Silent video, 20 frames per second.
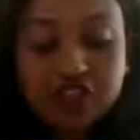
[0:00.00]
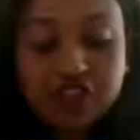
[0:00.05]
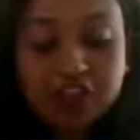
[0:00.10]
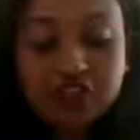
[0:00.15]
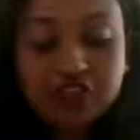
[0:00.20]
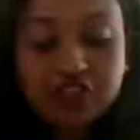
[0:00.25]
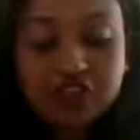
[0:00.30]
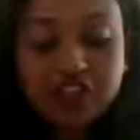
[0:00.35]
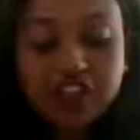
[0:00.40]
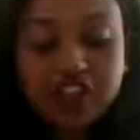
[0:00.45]

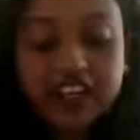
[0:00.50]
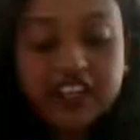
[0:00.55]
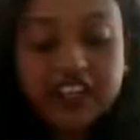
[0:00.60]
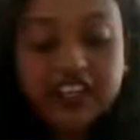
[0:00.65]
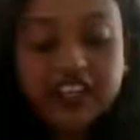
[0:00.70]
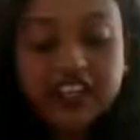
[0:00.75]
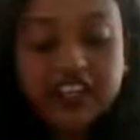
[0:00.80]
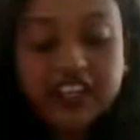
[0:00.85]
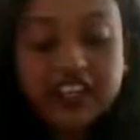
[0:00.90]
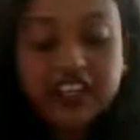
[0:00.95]
provide a
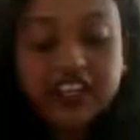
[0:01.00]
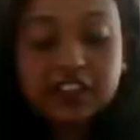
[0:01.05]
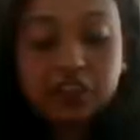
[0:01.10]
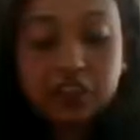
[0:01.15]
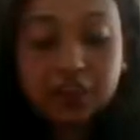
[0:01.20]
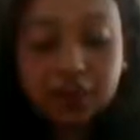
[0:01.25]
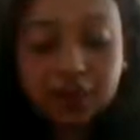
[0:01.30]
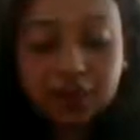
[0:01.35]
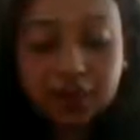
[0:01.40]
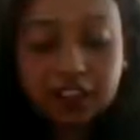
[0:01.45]
legal
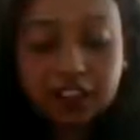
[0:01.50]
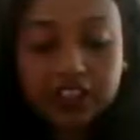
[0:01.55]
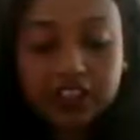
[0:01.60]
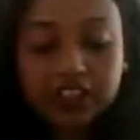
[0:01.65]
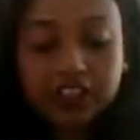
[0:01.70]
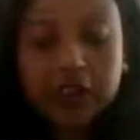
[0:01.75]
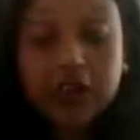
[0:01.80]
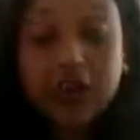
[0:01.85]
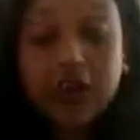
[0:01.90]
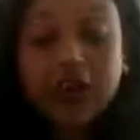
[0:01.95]
opinion
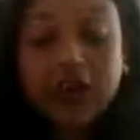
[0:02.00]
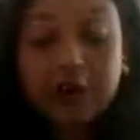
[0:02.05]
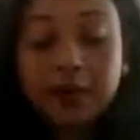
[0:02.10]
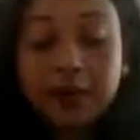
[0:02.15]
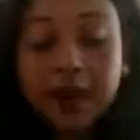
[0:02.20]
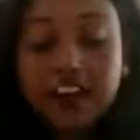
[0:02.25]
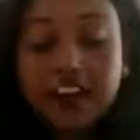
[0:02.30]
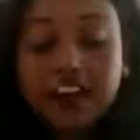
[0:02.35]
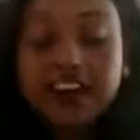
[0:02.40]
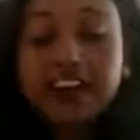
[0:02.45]
while
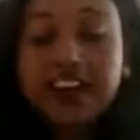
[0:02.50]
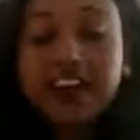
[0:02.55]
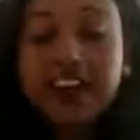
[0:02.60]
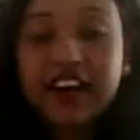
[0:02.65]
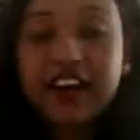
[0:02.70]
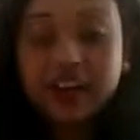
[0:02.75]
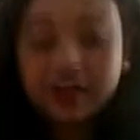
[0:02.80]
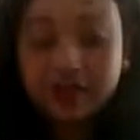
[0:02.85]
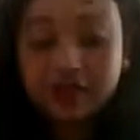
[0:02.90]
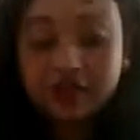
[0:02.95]
buying a
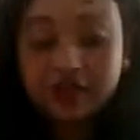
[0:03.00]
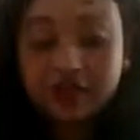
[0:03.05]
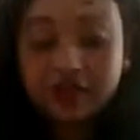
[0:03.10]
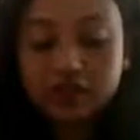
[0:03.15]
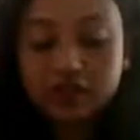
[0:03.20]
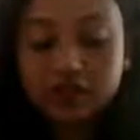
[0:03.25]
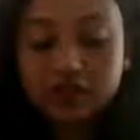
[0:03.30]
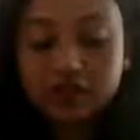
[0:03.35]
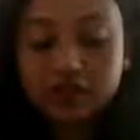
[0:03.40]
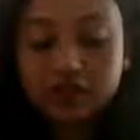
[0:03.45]
house?
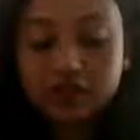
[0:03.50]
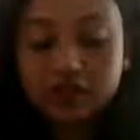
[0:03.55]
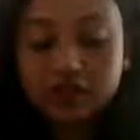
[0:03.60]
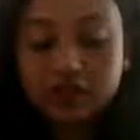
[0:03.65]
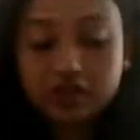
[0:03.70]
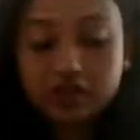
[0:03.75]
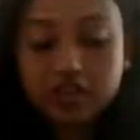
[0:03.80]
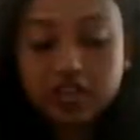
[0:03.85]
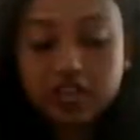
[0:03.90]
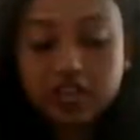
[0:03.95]

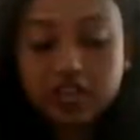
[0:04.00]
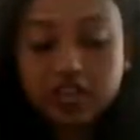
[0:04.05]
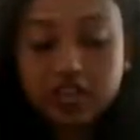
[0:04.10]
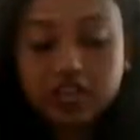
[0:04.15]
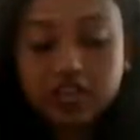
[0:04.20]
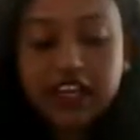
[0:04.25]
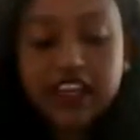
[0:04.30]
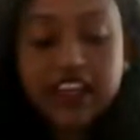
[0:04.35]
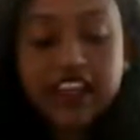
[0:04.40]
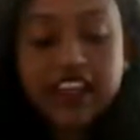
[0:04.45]

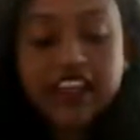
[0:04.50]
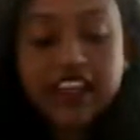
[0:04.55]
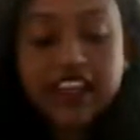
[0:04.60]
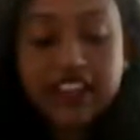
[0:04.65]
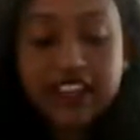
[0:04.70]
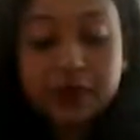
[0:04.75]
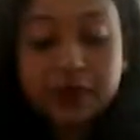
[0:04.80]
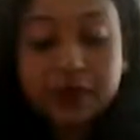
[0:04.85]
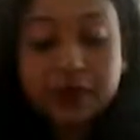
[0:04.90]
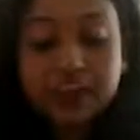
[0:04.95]
Can I
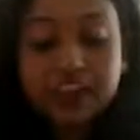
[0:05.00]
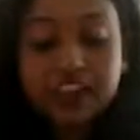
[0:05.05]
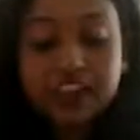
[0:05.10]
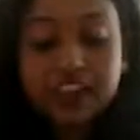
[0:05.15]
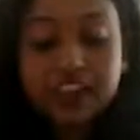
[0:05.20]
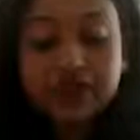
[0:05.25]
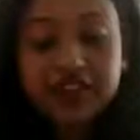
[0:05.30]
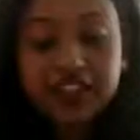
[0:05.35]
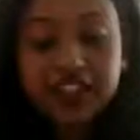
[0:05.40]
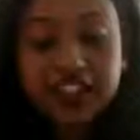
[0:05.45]
expect
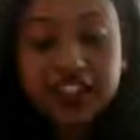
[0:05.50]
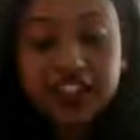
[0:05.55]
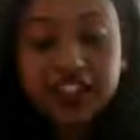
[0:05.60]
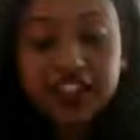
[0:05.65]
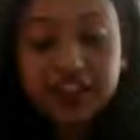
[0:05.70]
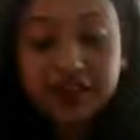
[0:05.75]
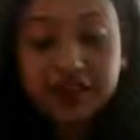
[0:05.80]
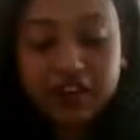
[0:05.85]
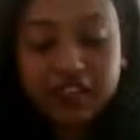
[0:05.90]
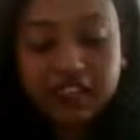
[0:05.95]
everything in
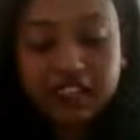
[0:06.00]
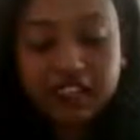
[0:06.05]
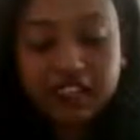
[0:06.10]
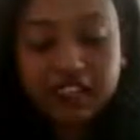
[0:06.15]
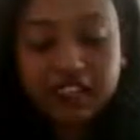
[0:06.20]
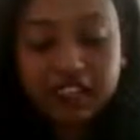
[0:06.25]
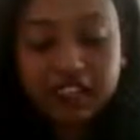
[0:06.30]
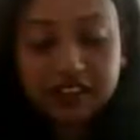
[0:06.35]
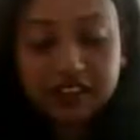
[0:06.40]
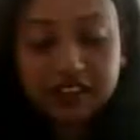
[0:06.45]

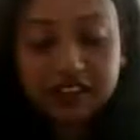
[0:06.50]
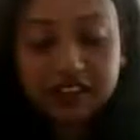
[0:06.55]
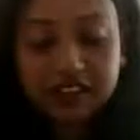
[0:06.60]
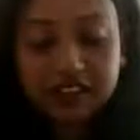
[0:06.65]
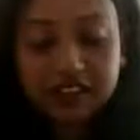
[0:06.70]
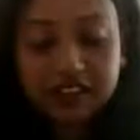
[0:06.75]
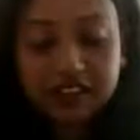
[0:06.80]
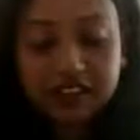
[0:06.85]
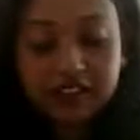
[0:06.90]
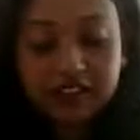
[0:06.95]

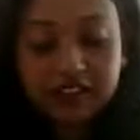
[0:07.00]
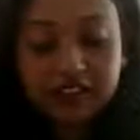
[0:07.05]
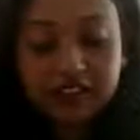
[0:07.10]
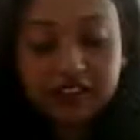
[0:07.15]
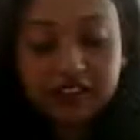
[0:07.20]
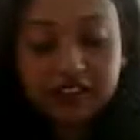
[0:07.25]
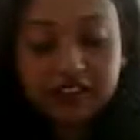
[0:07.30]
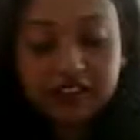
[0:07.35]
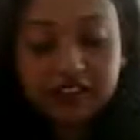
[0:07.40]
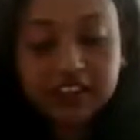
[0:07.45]
writing?
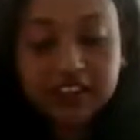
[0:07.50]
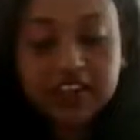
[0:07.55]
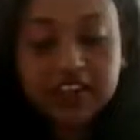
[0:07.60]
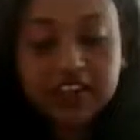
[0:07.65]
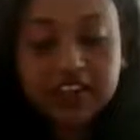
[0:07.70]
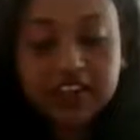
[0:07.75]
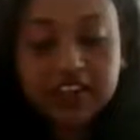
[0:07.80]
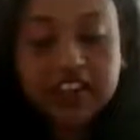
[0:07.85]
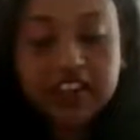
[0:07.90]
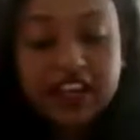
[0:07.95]

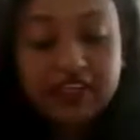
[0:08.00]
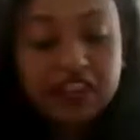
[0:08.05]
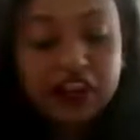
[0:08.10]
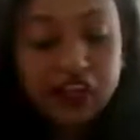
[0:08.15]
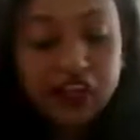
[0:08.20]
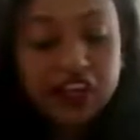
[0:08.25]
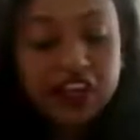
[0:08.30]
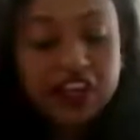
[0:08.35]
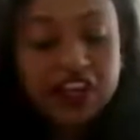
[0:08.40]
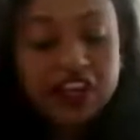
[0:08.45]
If the
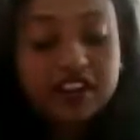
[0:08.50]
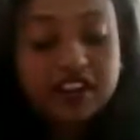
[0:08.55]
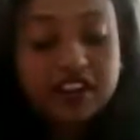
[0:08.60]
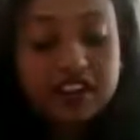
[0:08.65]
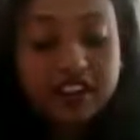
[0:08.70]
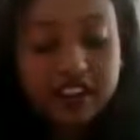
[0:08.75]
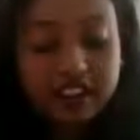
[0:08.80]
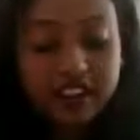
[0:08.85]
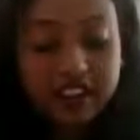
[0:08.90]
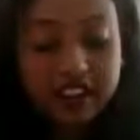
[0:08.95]

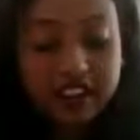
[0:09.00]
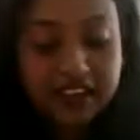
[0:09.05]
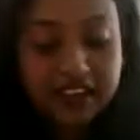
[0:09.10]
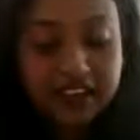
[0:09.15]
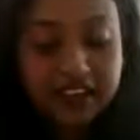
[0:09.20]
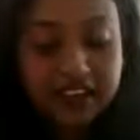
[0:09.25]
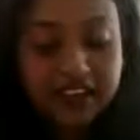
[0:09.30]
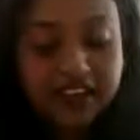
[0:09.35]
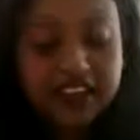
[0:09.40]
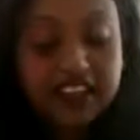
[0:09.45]
lawyers say
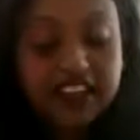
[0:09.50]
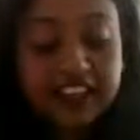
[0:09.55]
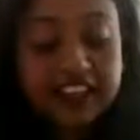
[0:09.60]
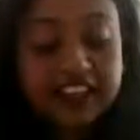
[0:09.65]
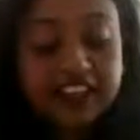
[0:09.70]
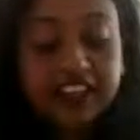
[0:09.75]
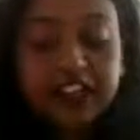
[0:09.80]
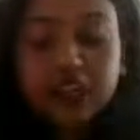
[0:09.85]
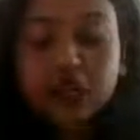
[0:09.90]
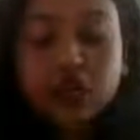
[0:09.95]

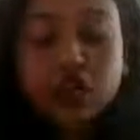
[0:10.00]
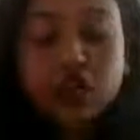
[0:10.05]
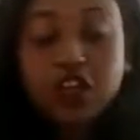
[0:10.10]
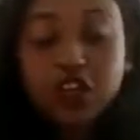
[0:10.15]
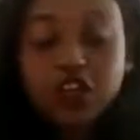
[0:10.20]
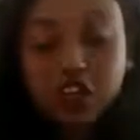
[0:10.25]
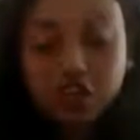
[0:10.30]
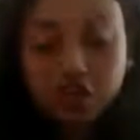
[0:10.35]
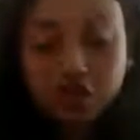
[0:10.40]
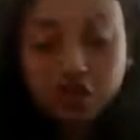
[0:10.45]
no
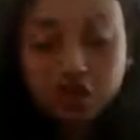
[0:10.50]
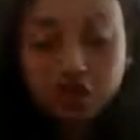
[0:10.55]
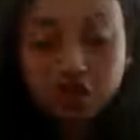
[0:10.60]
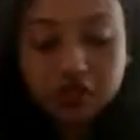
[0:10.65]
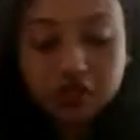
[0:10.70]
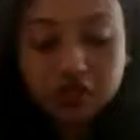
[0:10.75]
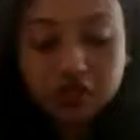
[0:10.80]
issues,